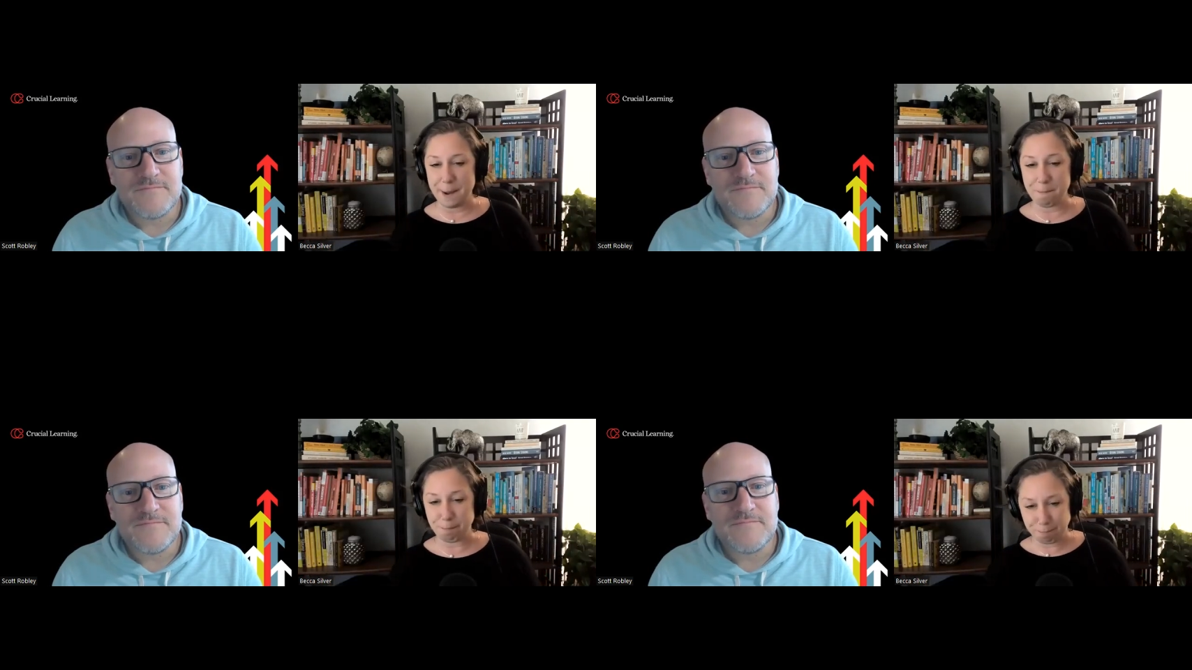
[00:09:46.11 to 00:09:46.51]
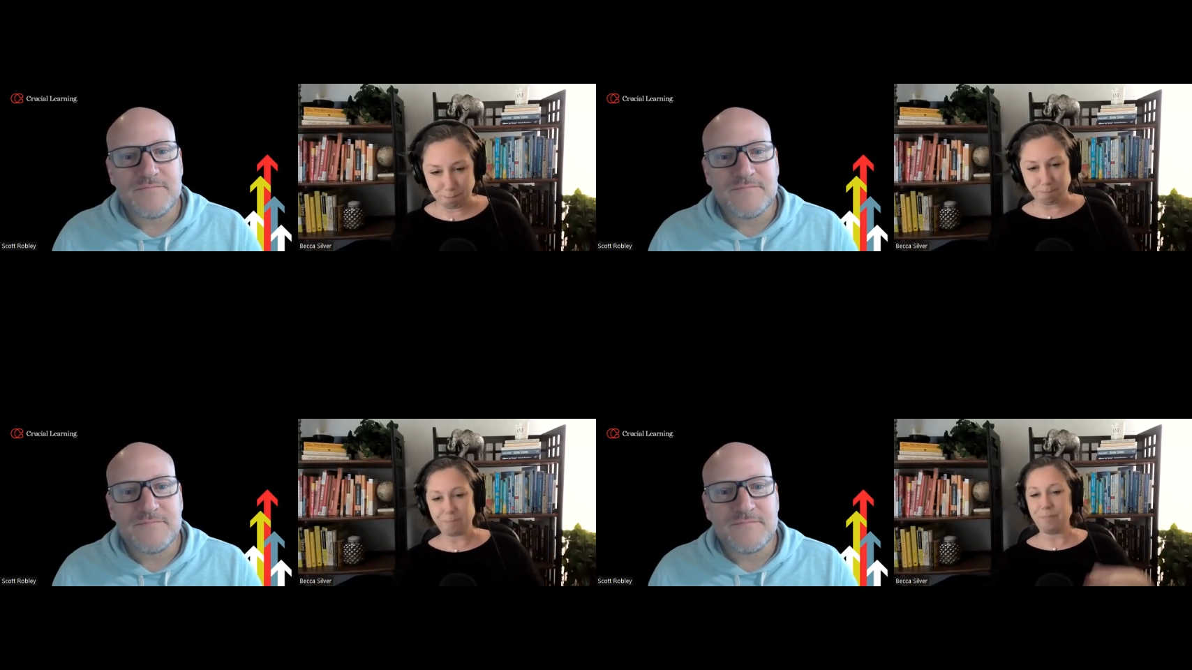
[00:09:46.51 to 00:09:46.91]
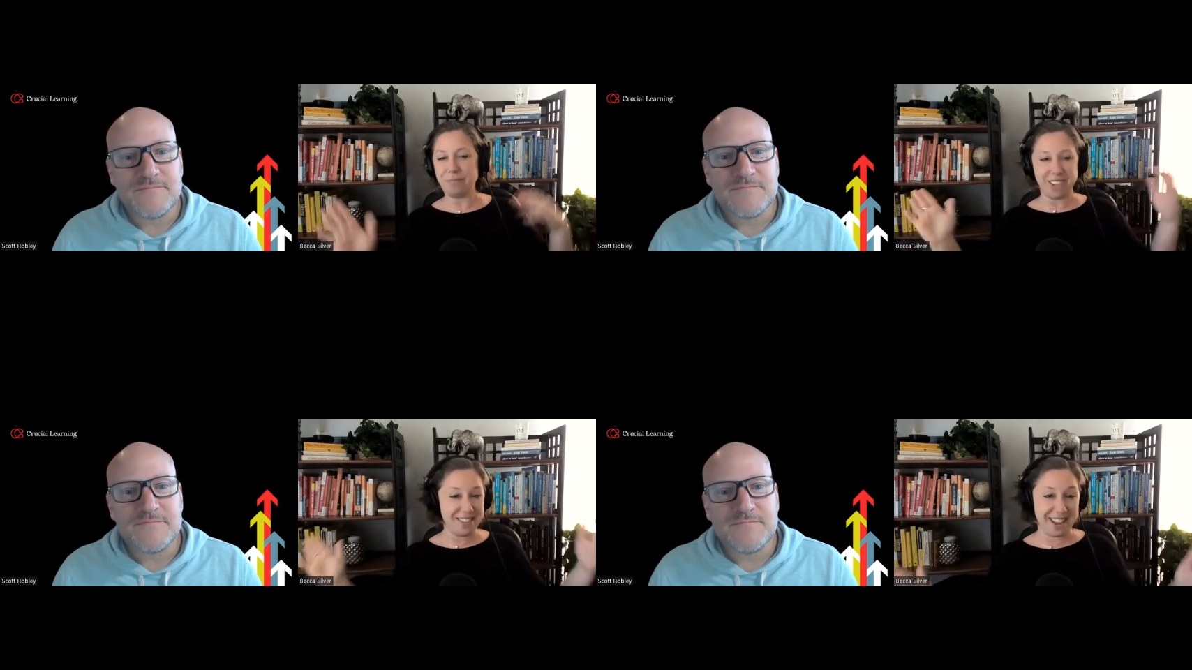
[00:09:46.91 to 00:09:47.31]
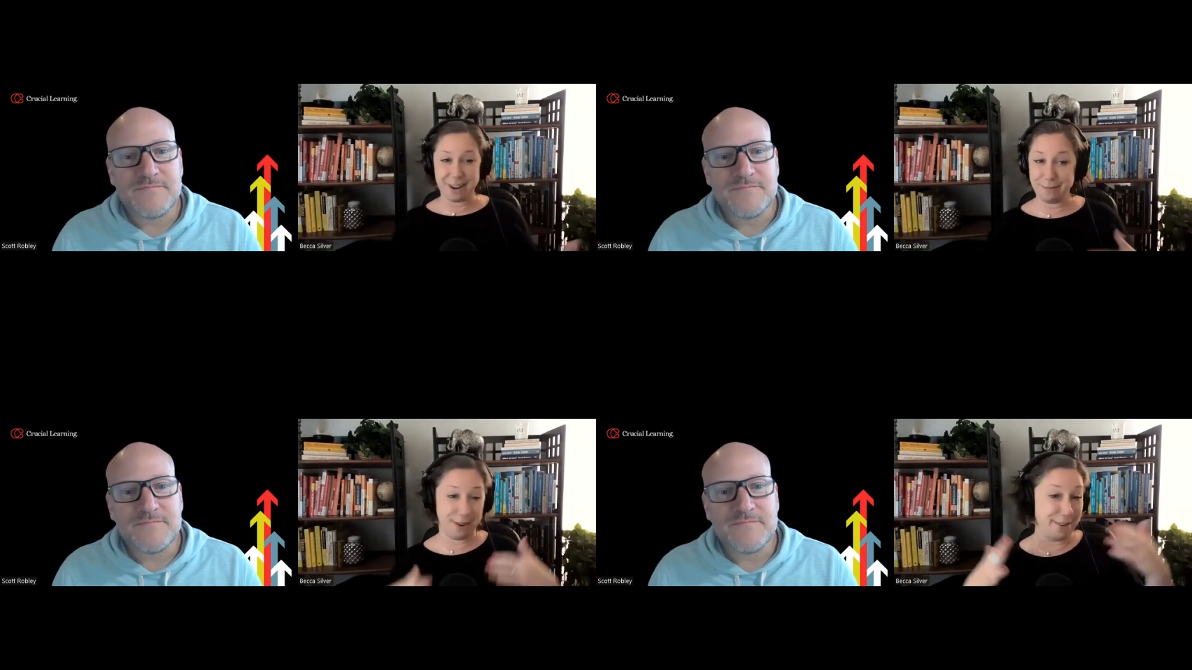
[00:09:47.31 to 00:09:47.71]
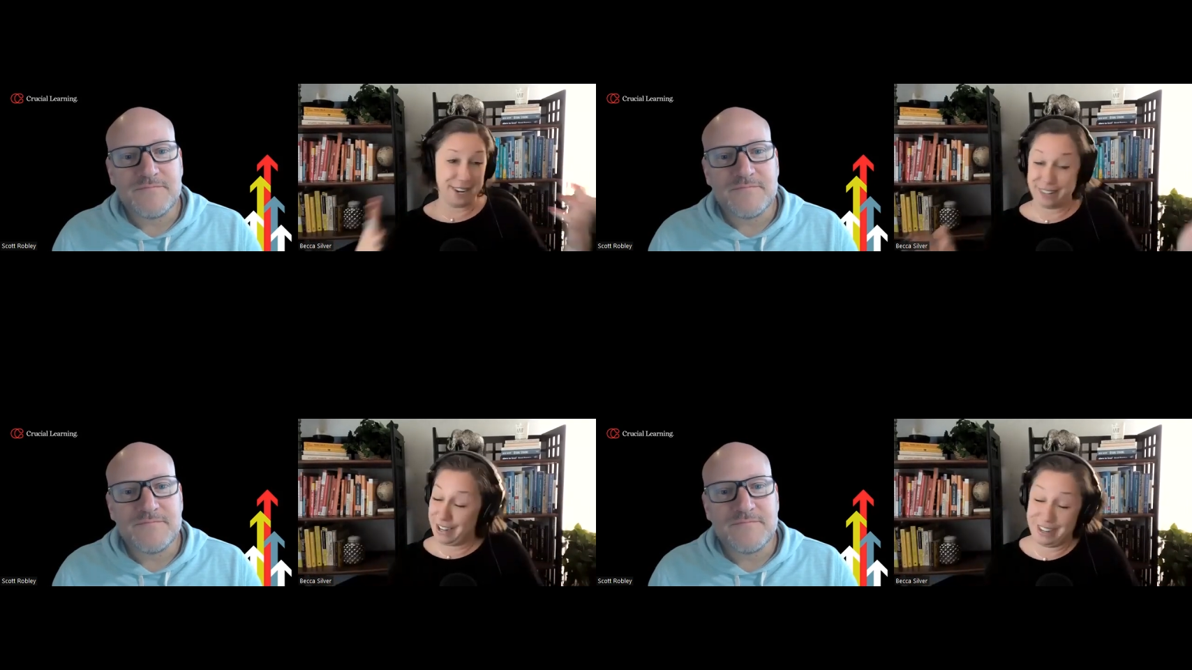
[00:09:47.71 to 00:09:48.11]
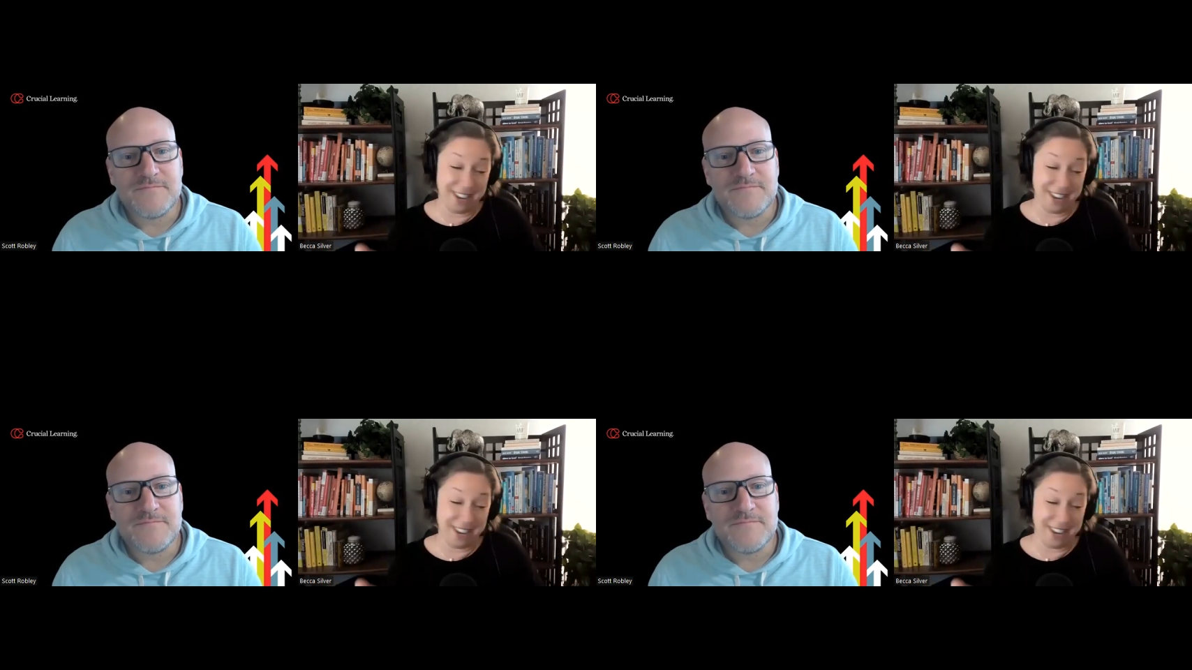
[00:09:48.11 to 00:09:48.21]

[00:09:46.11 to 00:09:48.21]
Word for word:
Speaker 1: Um, and then I'm, I'm going